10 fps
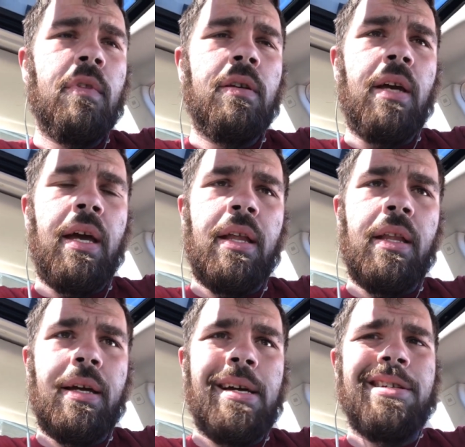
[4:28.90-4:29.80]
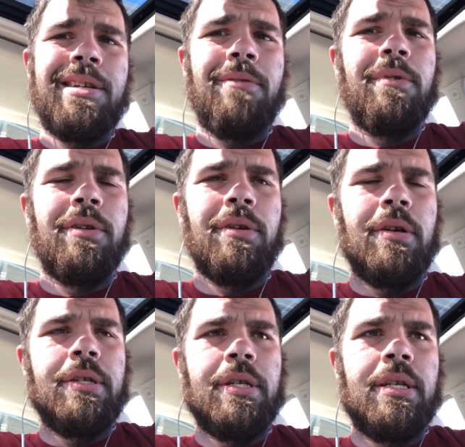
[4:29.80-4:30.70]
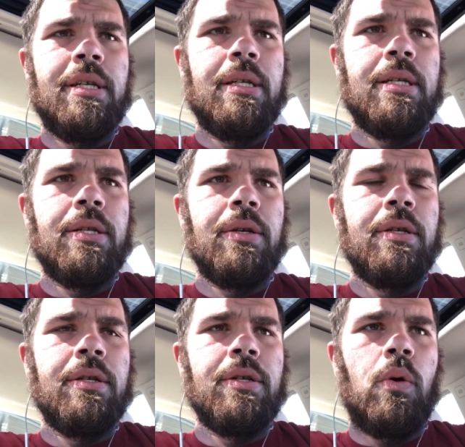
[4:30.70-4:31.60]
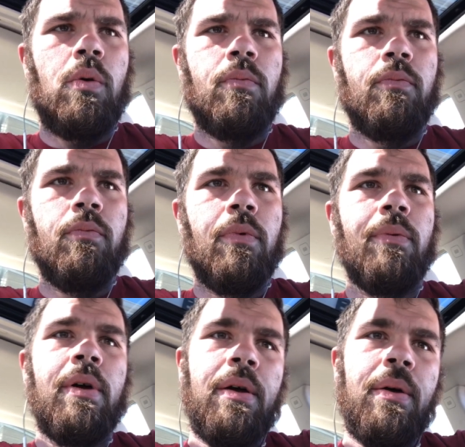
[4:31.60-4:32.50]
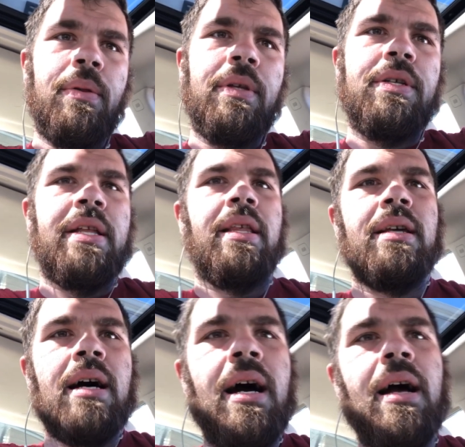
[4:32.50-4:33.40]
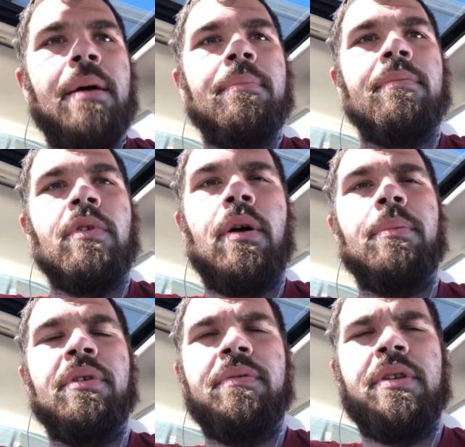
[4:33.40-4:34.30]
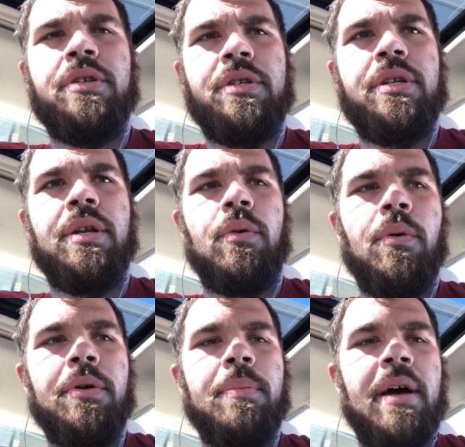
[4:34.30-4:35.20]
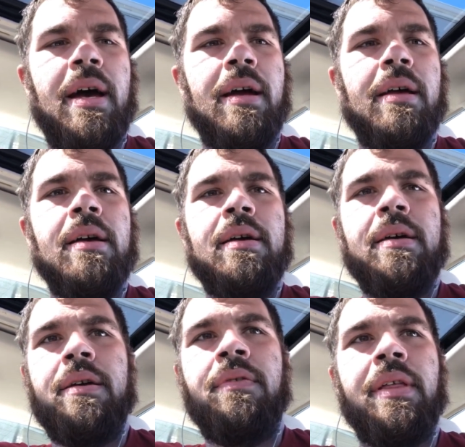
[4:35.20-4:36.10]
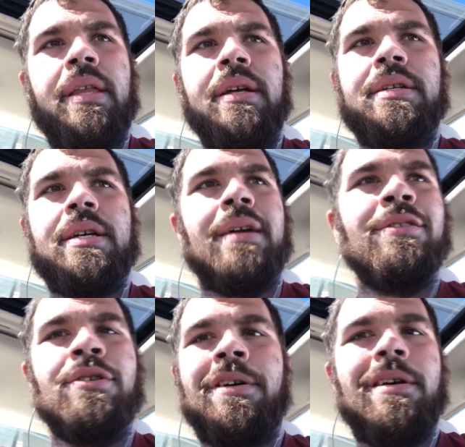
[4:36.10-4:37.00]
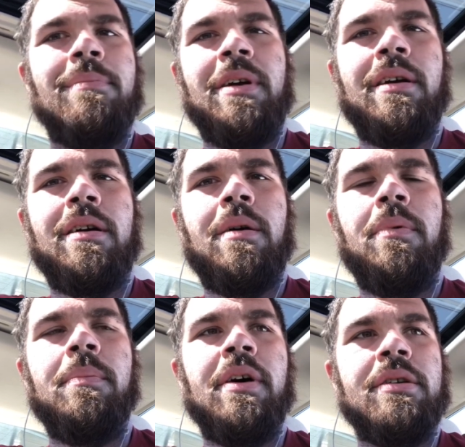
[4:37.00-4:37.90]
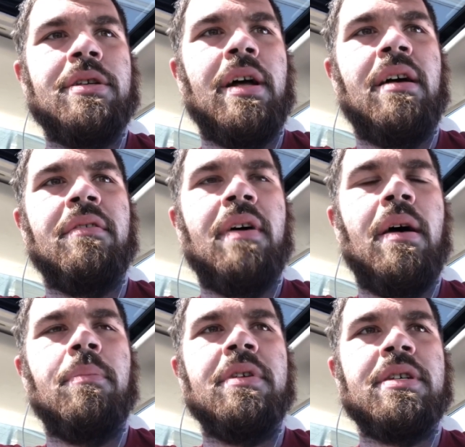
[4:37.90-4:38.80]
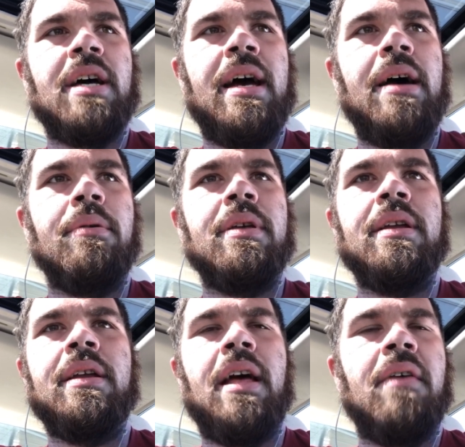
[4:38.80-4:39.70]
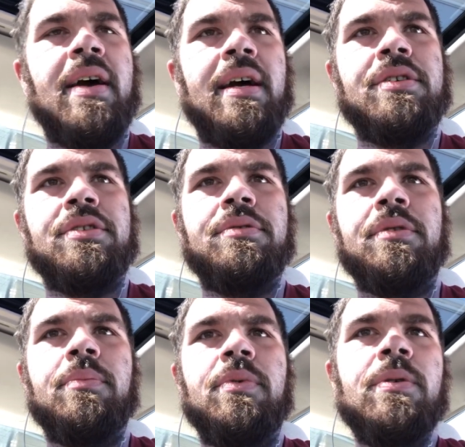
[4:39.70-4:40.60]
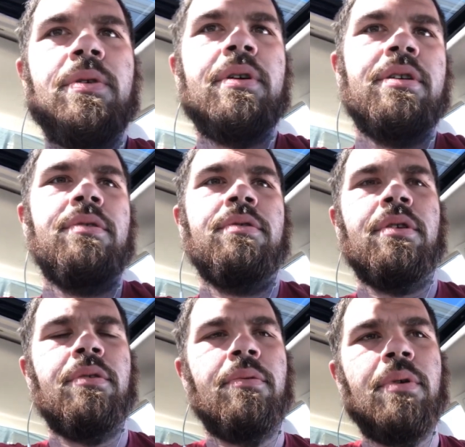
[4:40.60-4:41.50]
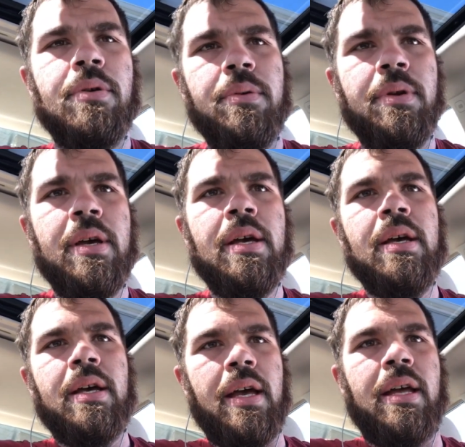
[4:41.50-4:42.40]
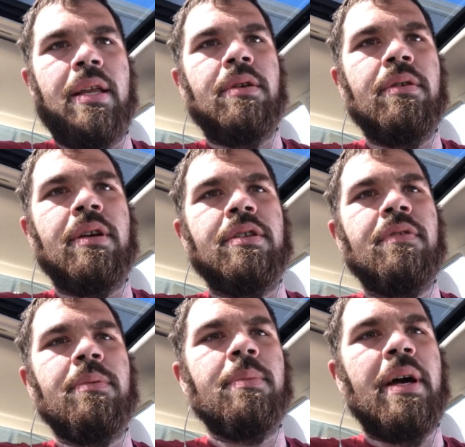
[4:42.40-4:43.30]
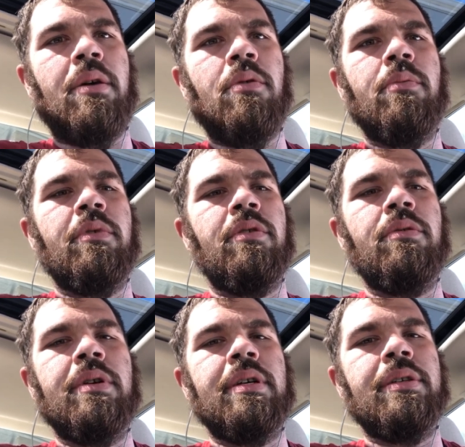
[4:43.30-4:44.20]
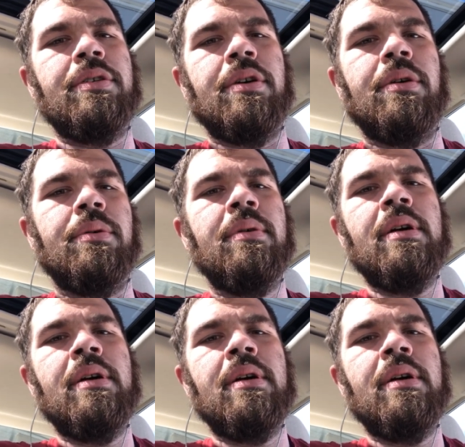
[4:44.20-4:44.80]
like I said, really all it needs is a at least at the time, I believe they just need a coil pack. If nothing else, I can junk it and make a couple bucks, and I'll help this guy out. He didn't have access to a computer because he was on the road, and he couldn't get his family back home to do it. So,